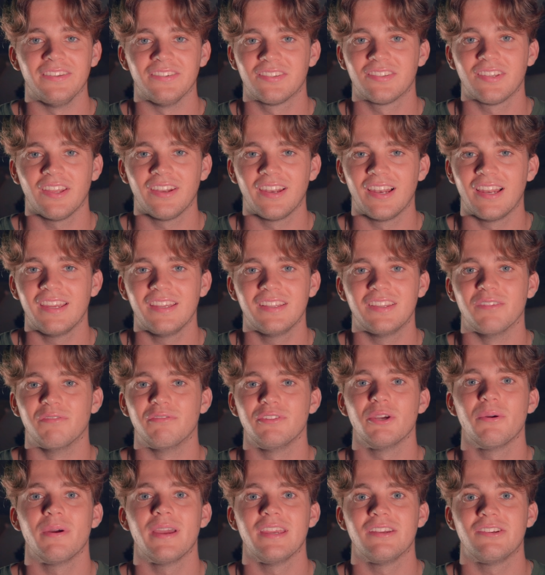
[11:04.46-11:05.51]
suddenly the
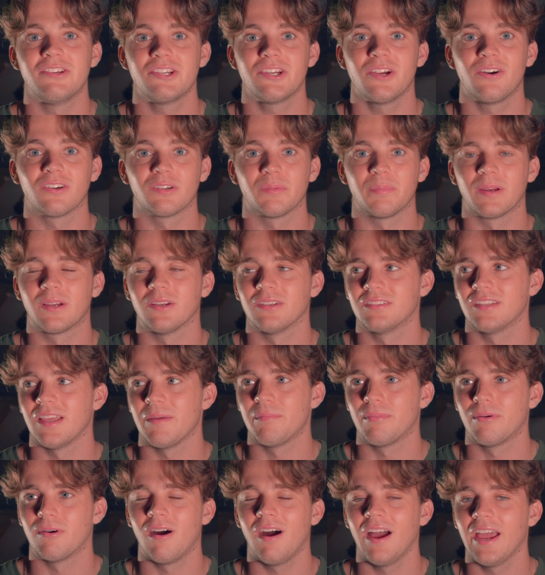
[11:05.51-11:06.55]
viewer is shocked because their
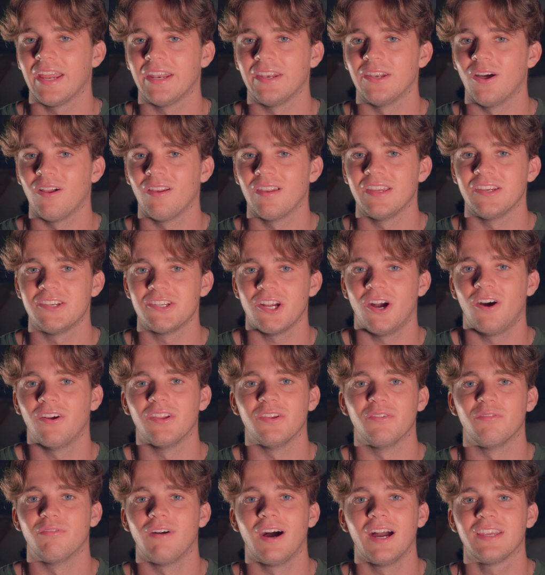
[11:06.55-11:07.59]
prior knowledge on
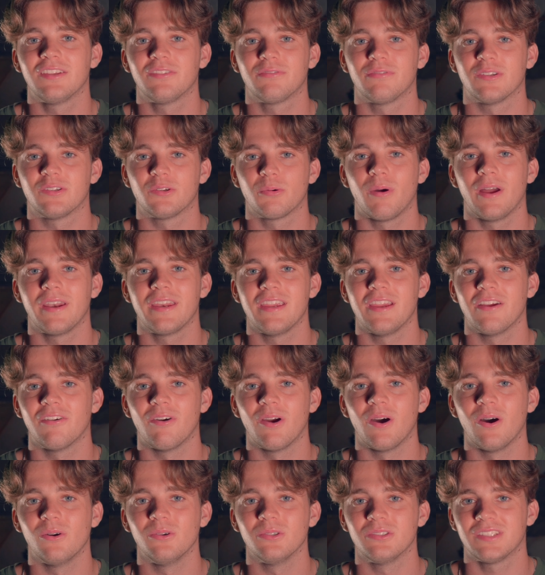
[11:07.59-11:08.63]
advice for
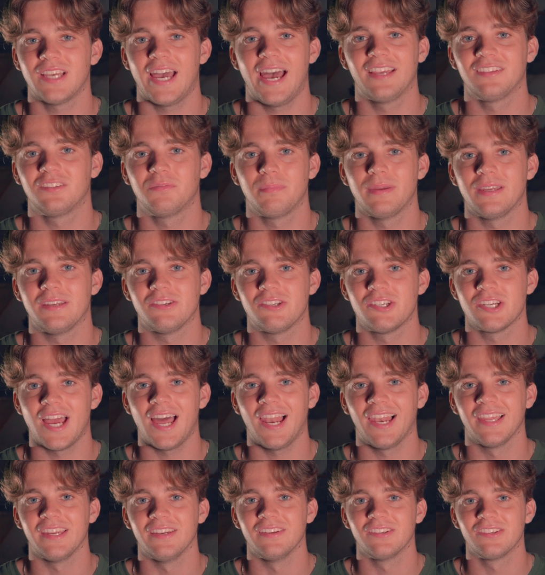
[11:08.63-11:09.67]
20-year-olds has been
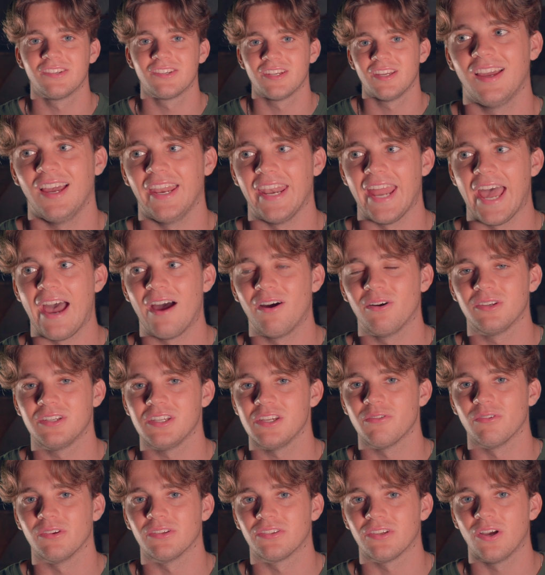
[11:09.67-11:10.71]
challenged. And how do
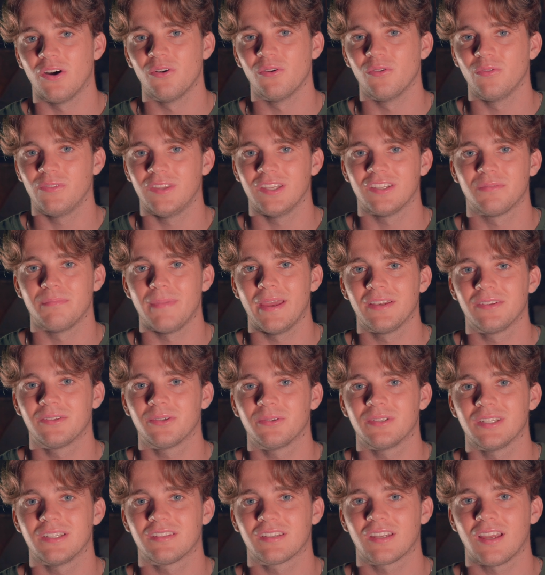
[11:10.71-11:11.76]
you resolve this mental
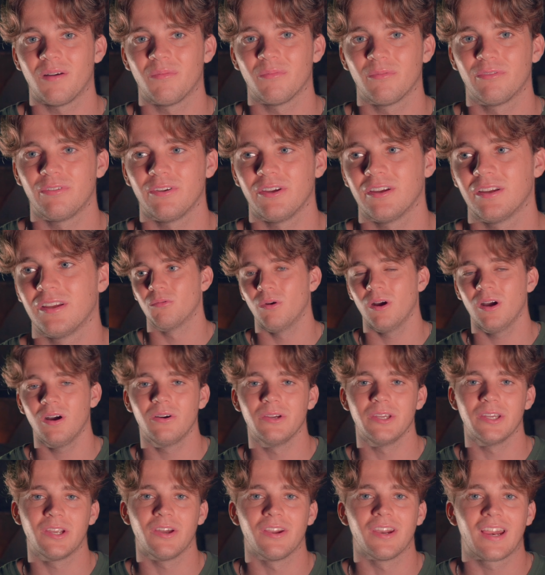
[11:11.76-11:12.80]
discomfort? Well,
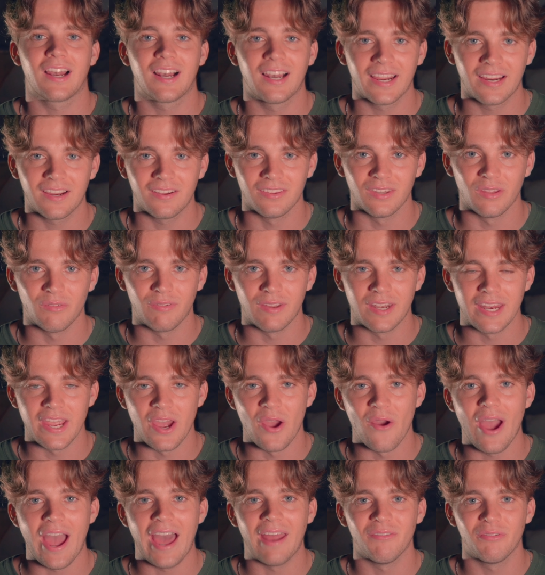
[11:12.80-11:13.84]
you got to click on the
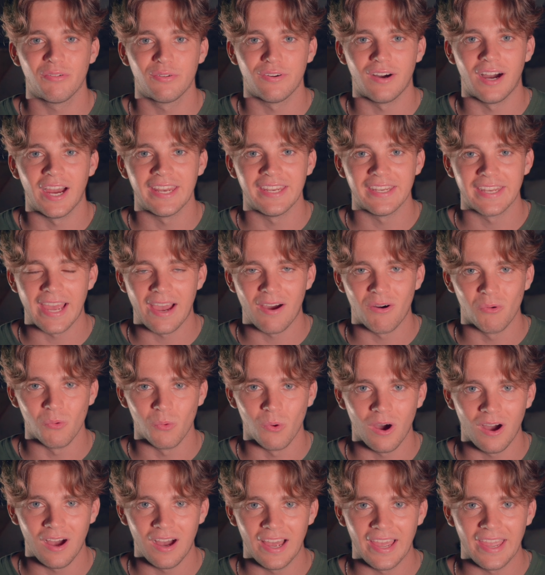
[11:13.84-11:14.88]
video and find out
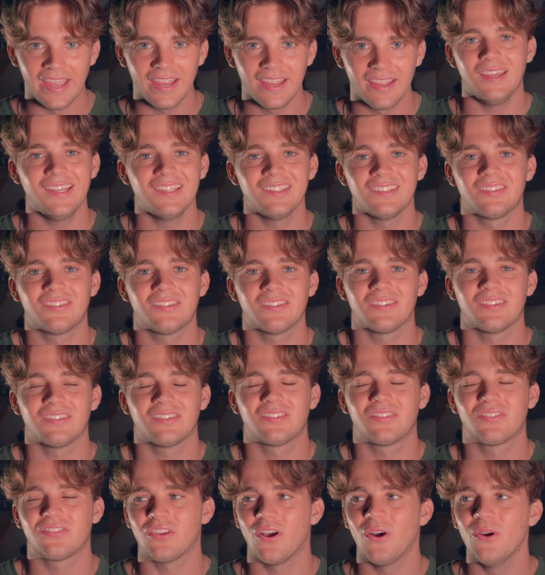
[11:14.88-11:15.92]
why. It's
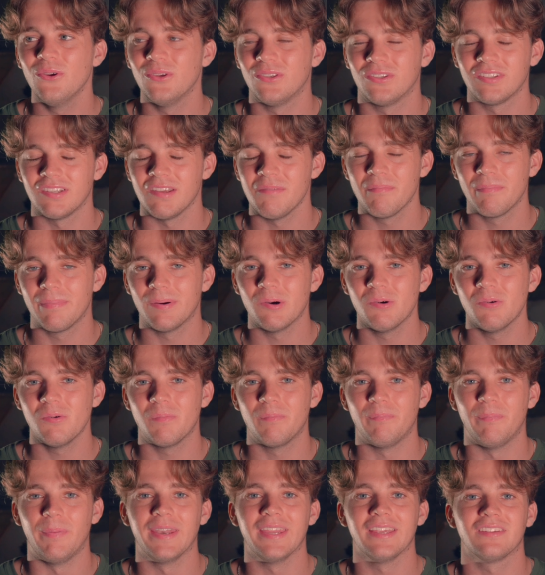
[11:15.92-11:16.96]
so simple,
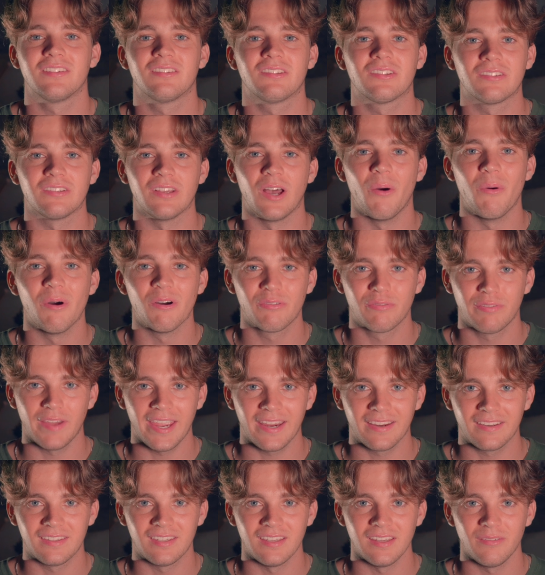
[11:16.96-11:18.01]
but it's so
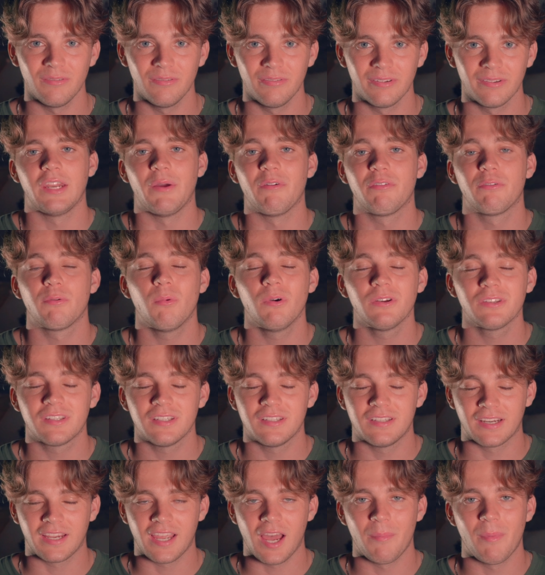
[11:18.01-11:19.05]
effective. Now, if we
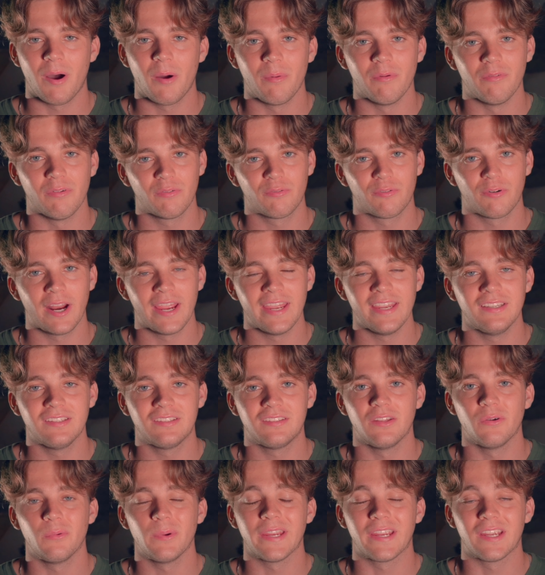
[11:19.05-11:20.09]
wanted to come up with a phrase
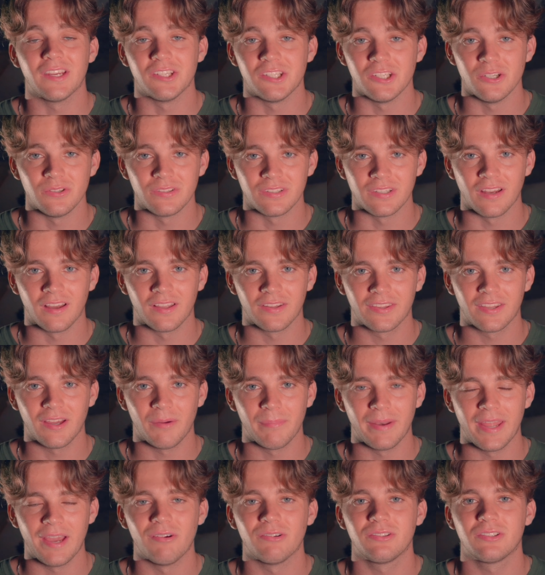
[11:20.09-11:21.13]
that we could use in our
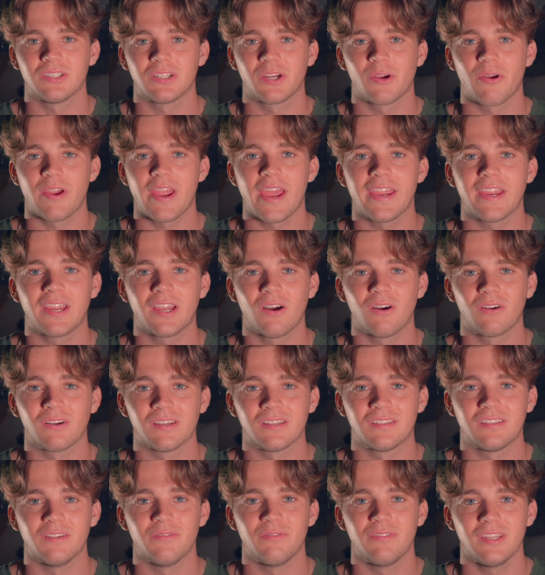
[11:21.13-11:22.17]
thumbnails to create
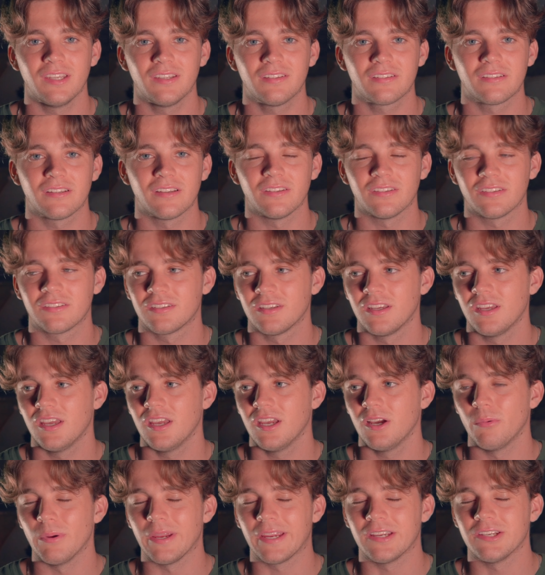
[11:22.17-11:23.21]
cognitive dissonance,
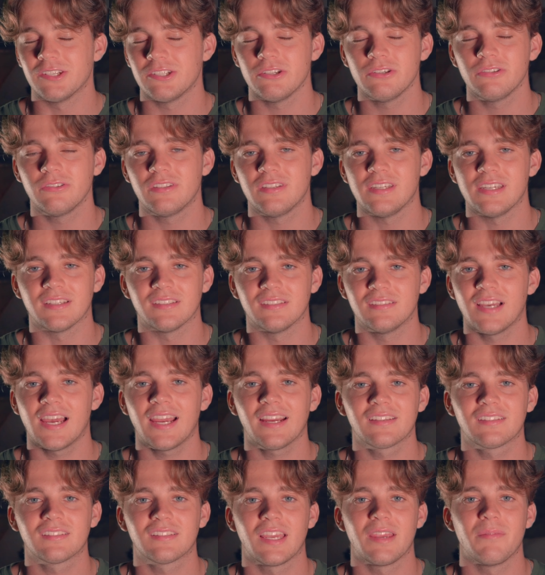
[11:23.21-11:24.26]
we could use the
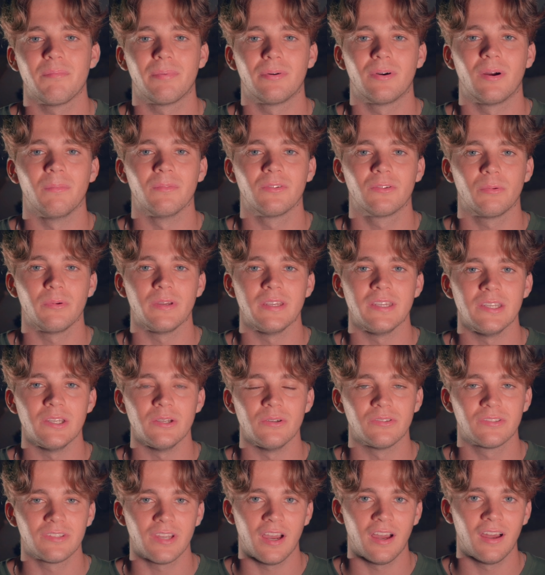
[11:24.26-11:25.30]
exact same prompt we
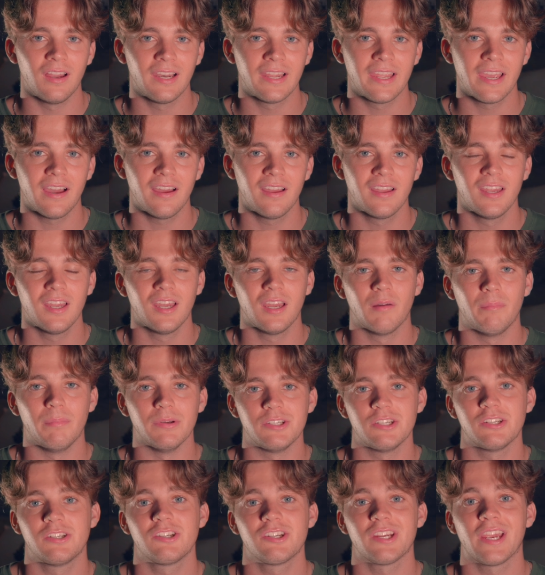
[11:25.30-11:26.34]
used earlier, but
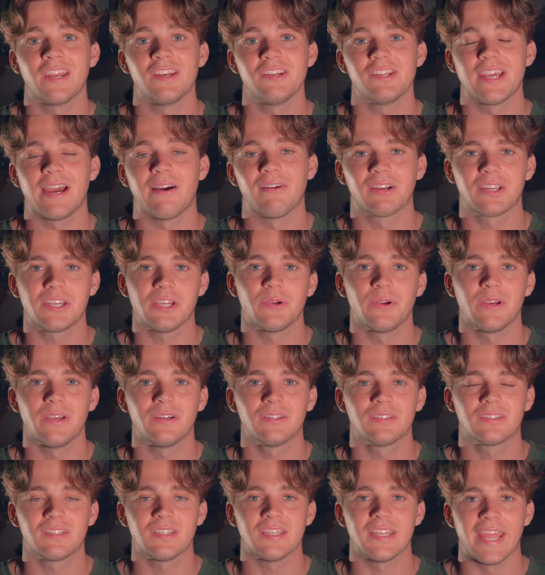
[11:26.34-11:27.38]
just change out
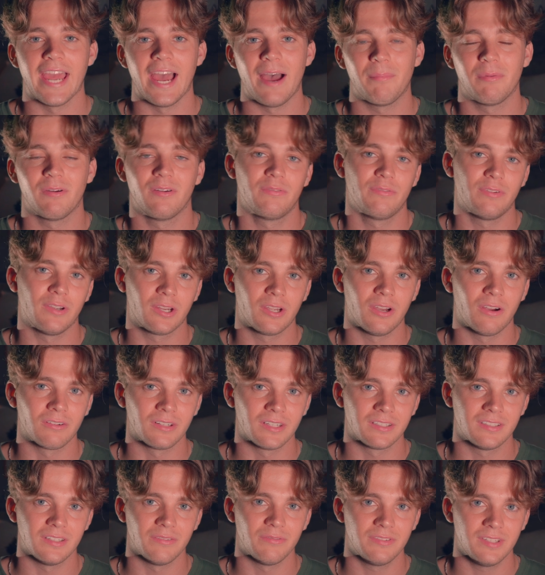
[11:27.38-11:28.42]
curiosity gap for
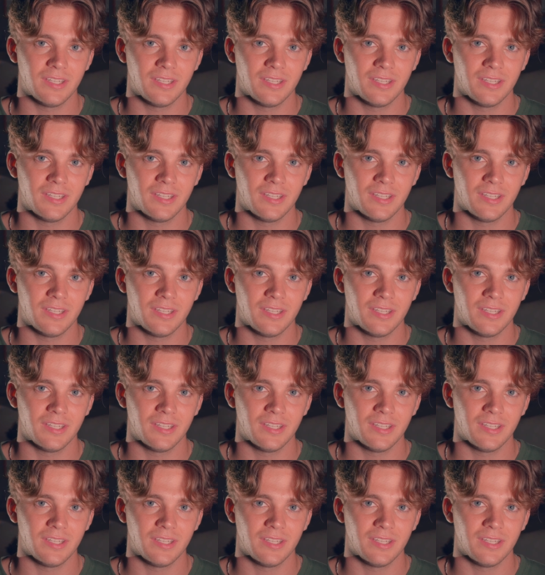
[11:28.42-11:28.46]
cognitive